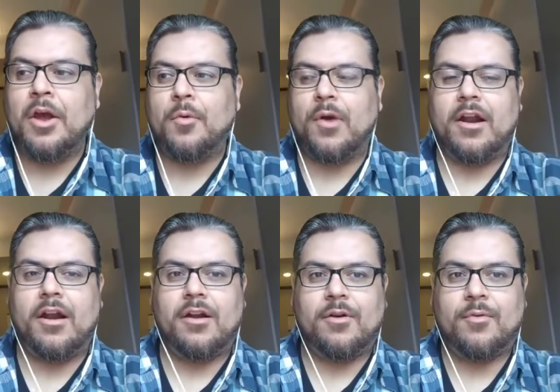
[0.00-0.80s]

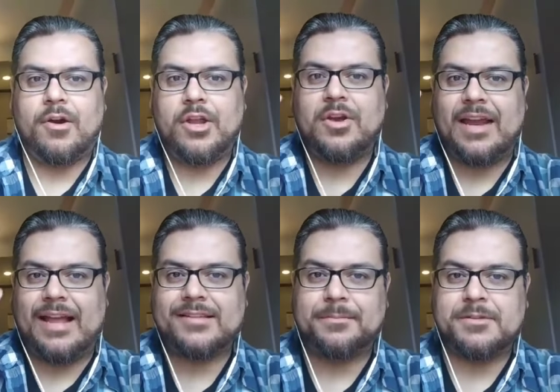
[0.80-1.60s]
where where you can
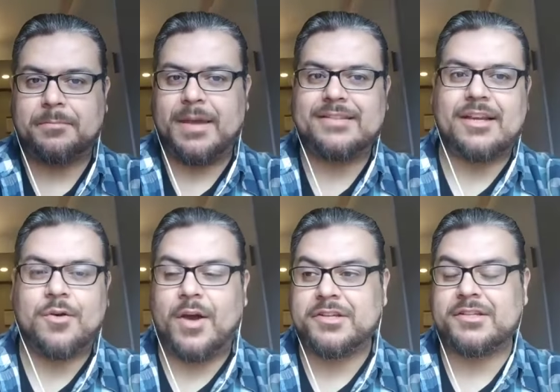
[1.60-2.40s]
ask them some basic
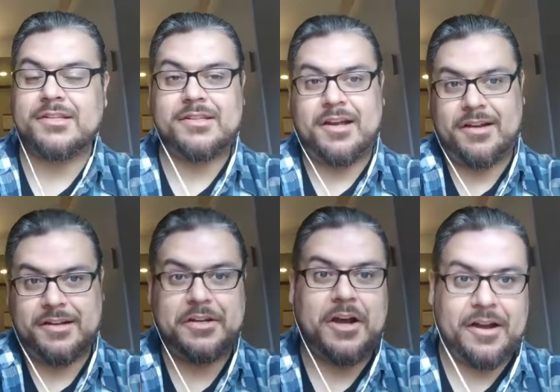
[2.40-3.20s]
questions
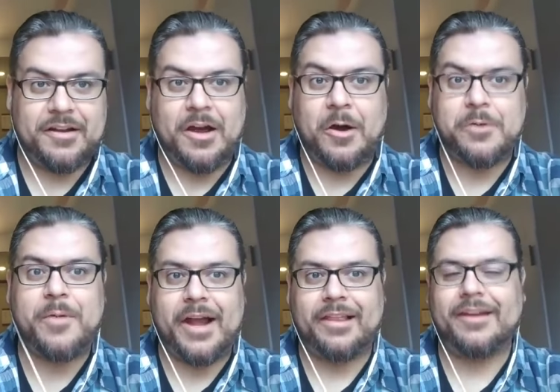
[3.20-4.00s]
on, on
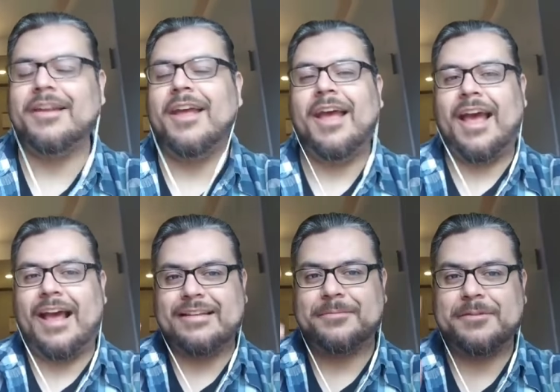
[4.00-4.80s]
autopilot.
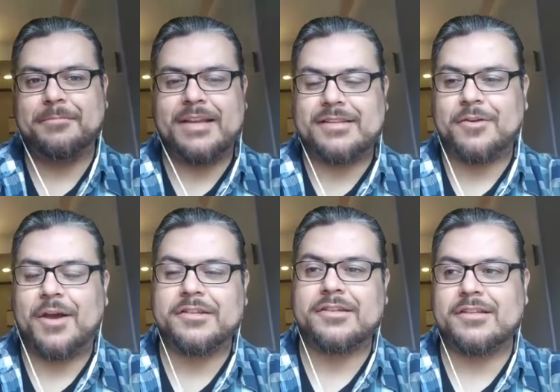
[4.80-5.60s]
Ask them some basic
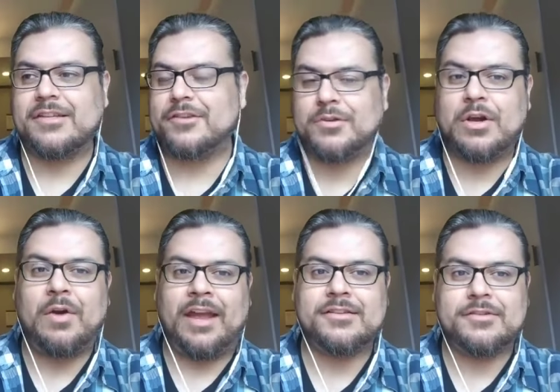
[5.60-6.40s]
questions, yes or
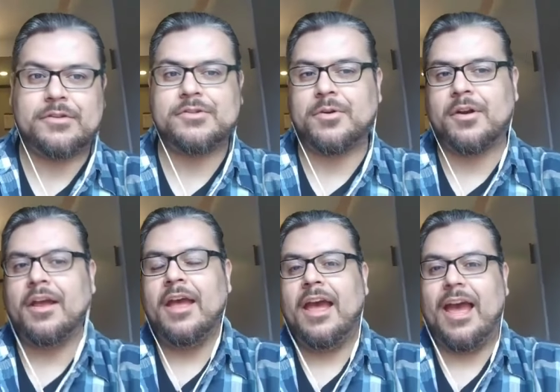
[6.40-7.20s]
no answers,
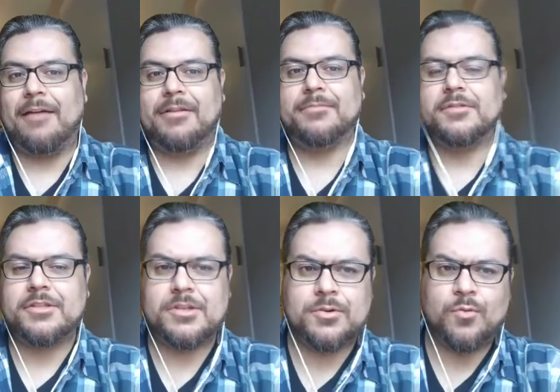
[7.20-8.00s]
or have them
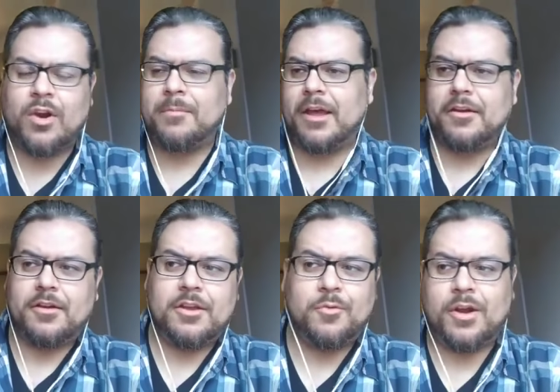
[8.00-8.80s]
choose what am I,
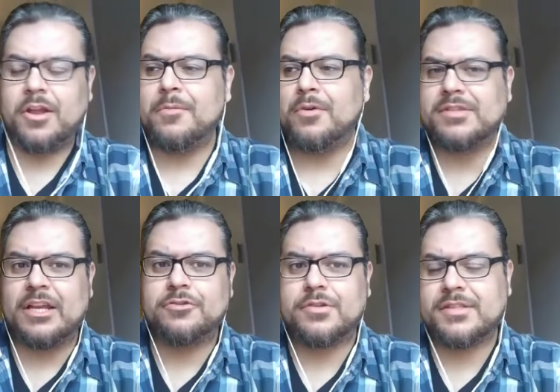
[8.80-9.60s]
what are you most
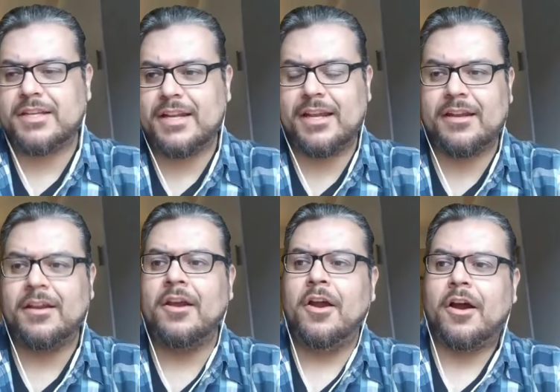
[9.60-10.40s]
interested
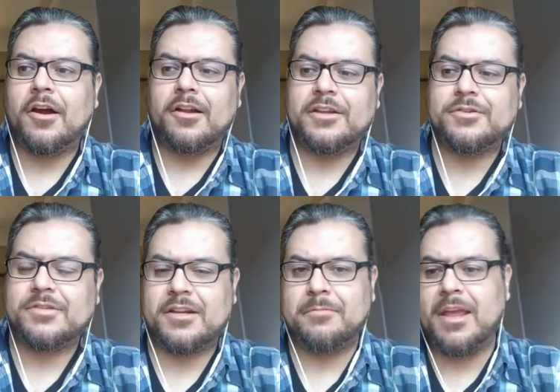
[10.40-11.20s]
in? Are you
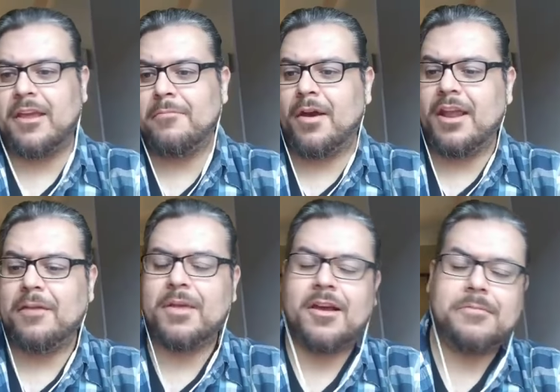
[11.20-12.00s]
interested in making
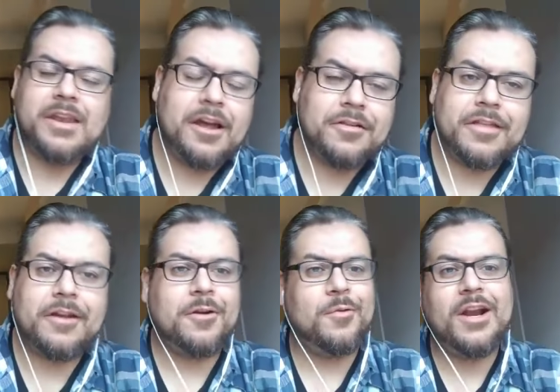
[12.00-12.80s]
money, becoming
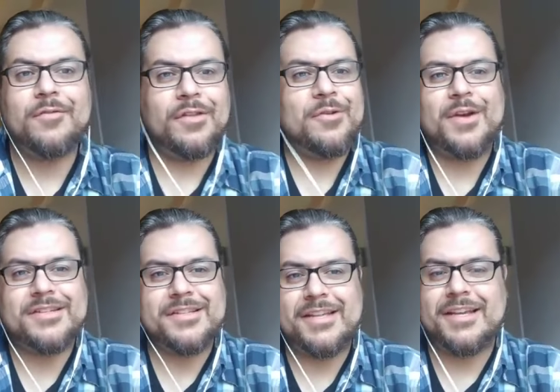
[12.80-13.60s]
healthier, or whatever the
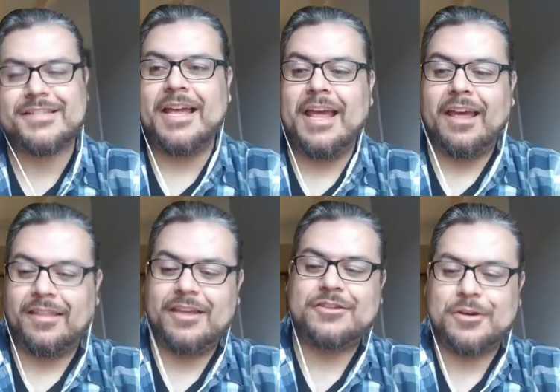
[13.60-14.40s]
question is? And
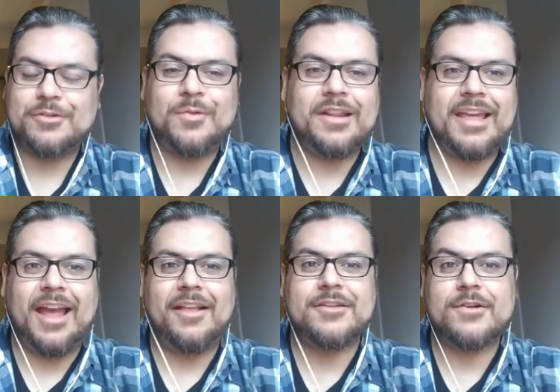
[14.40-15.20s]
they choose one of the
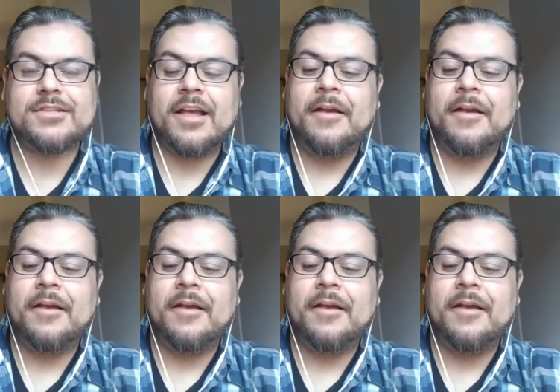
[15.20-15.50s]
answers.